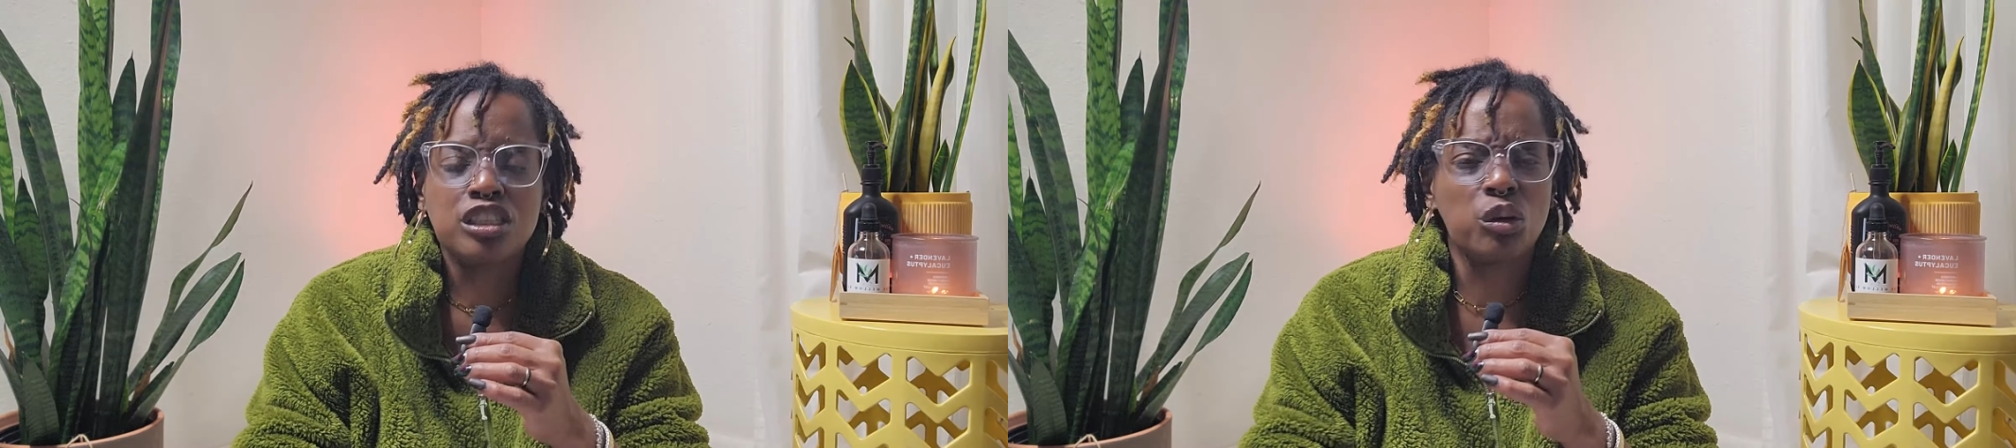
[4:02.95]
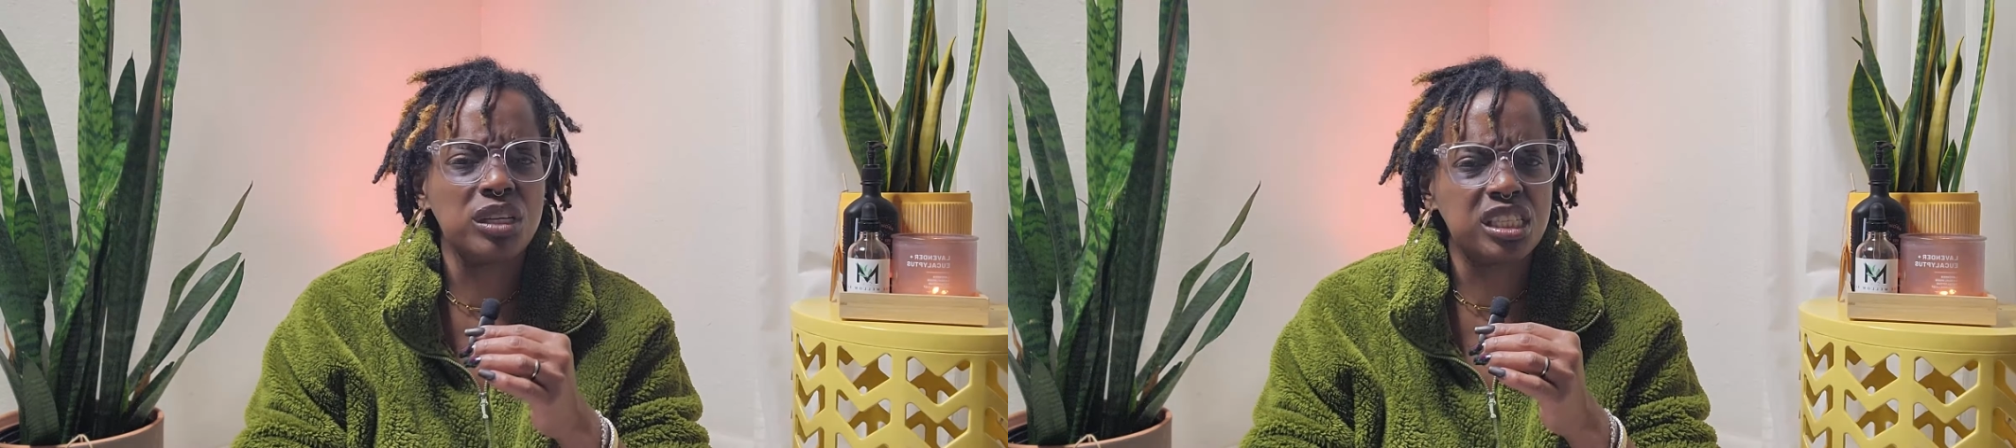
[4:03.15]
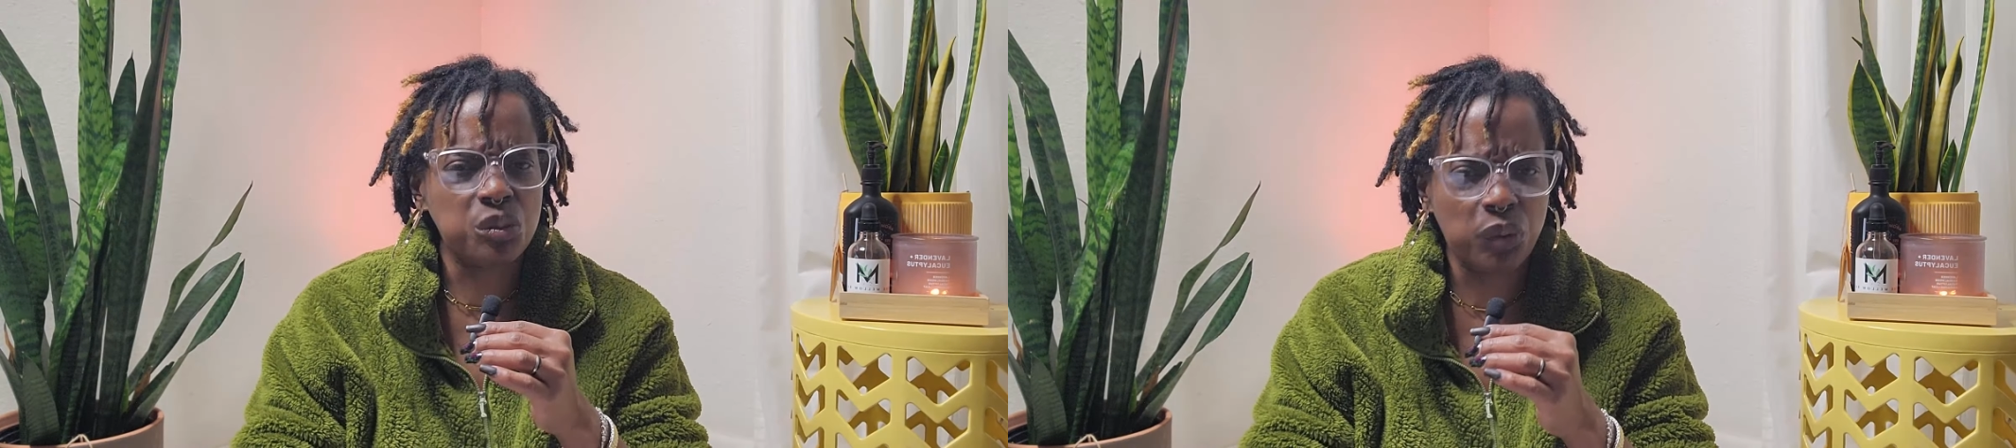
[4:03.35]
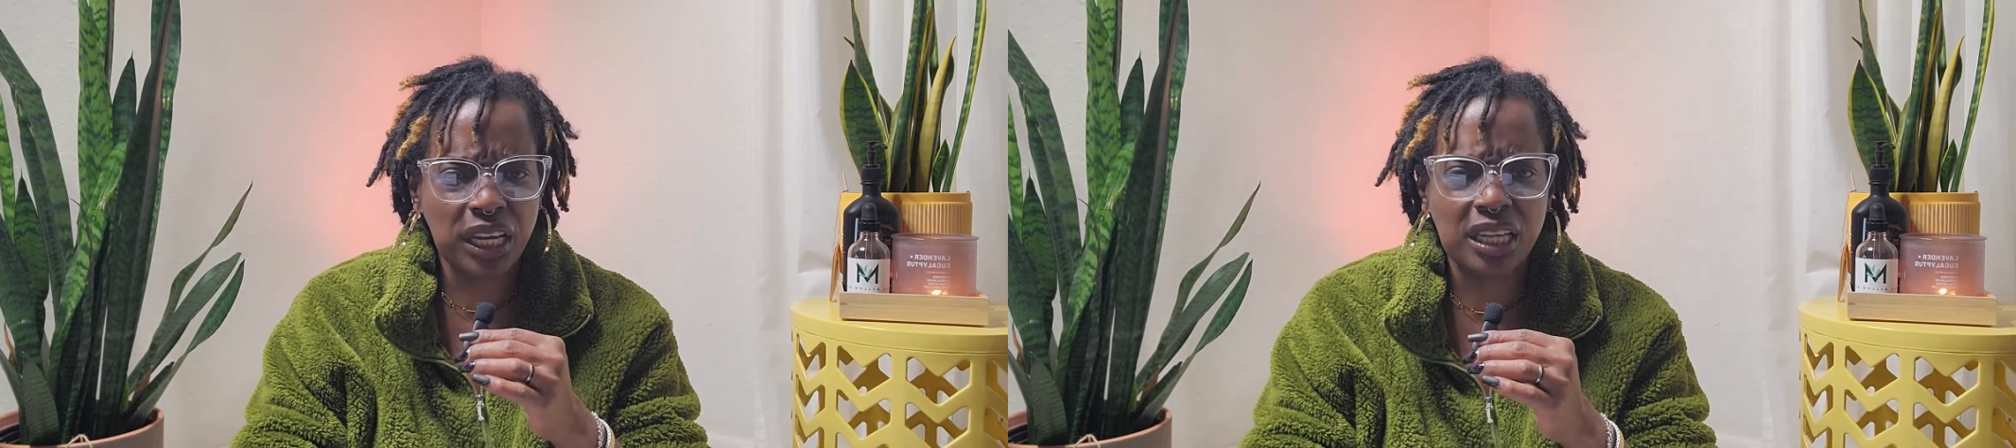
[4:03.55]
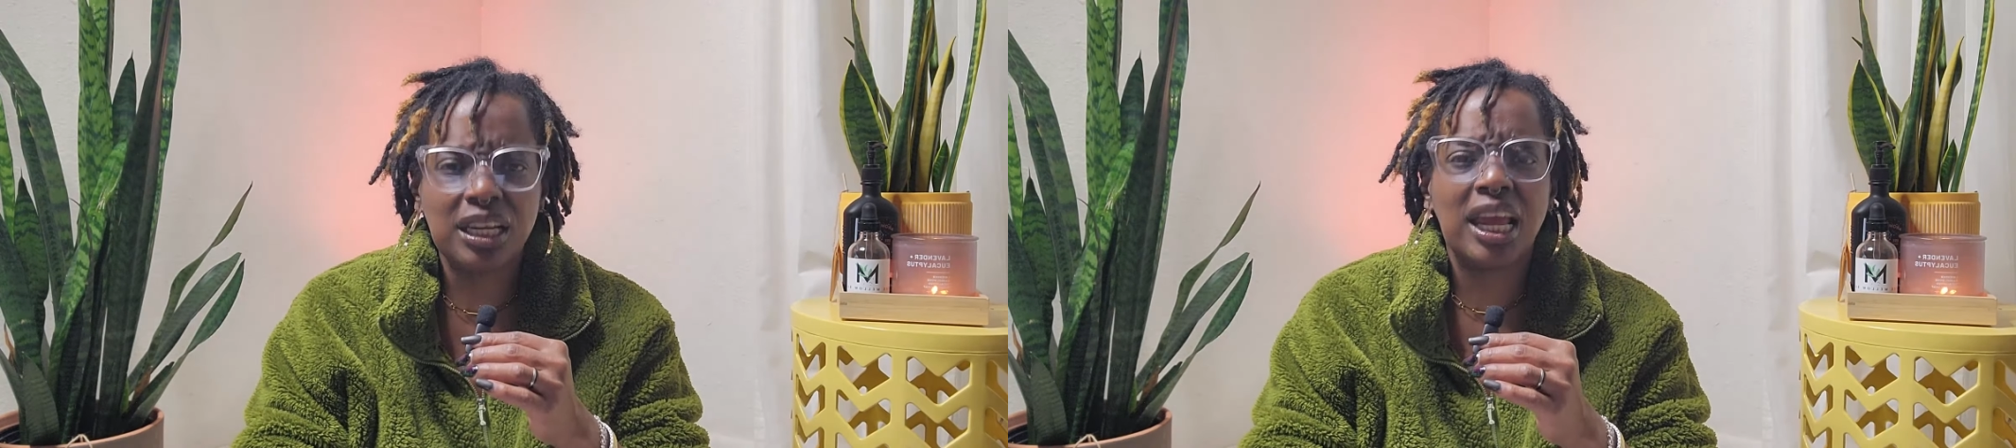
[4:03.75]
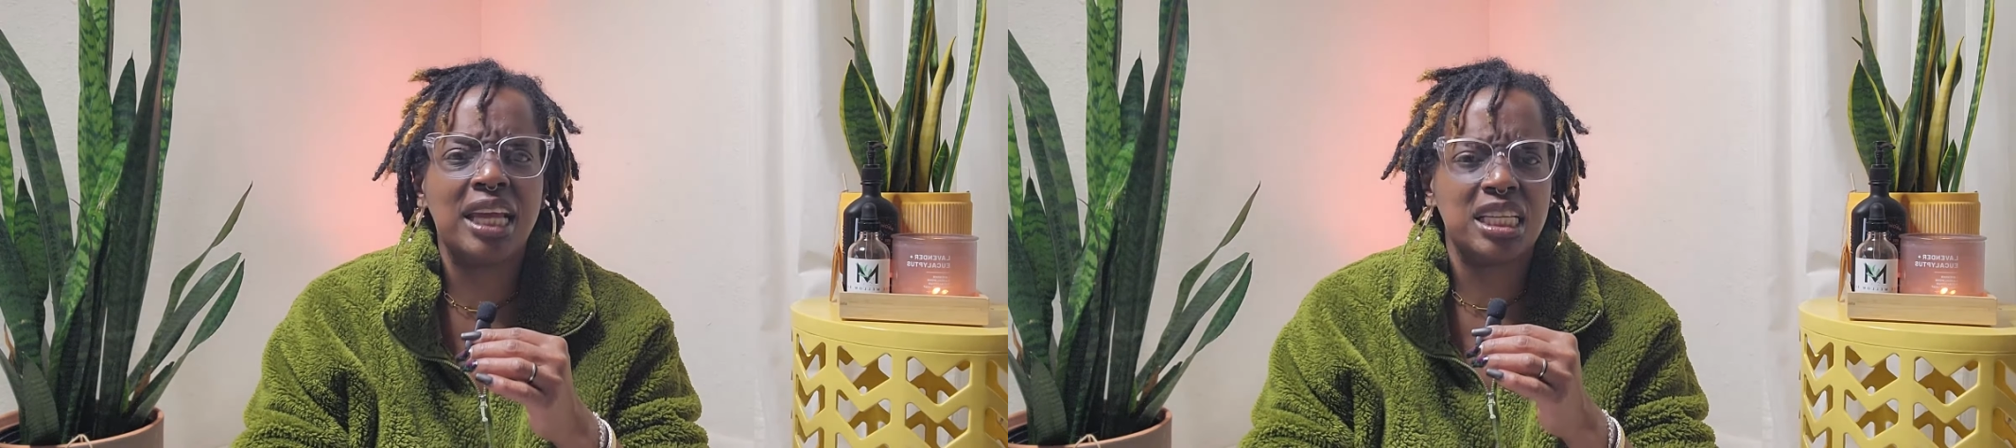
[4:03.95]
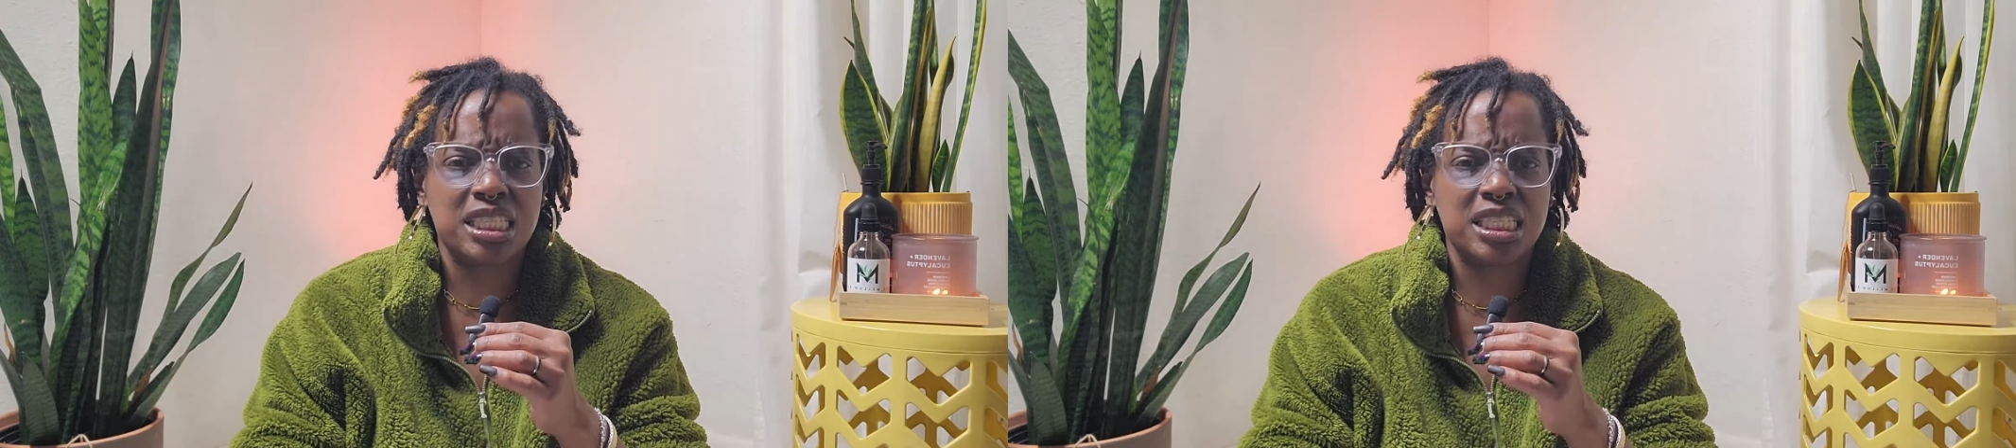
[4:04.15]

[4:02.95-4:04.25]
So it's sweet and